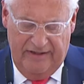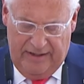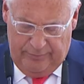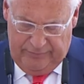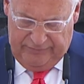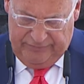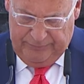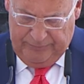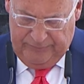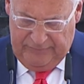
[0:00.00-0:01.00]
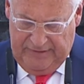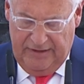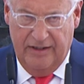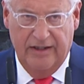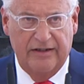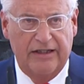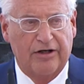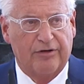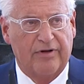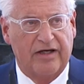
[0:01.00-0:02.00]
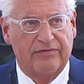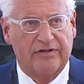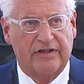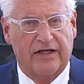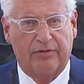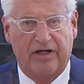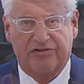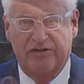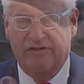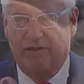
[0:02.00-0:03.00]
Towers and the aircraft that crashed into